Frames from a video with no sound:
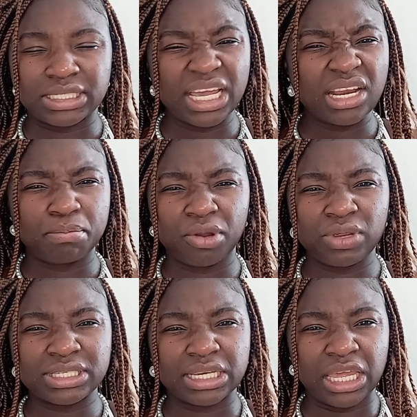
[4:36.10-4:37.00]
Tyler
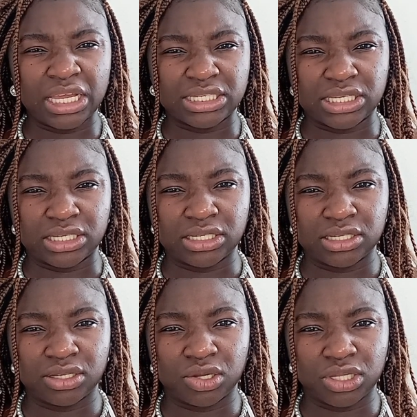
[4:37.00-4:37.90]
Perry is an actor,
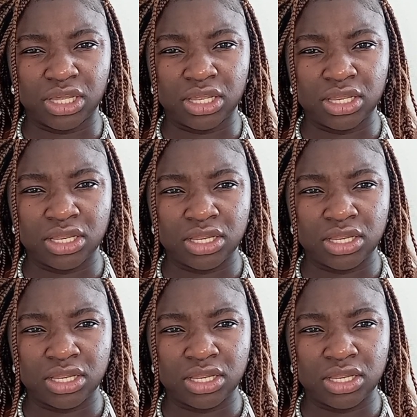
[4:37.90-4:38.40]
okay?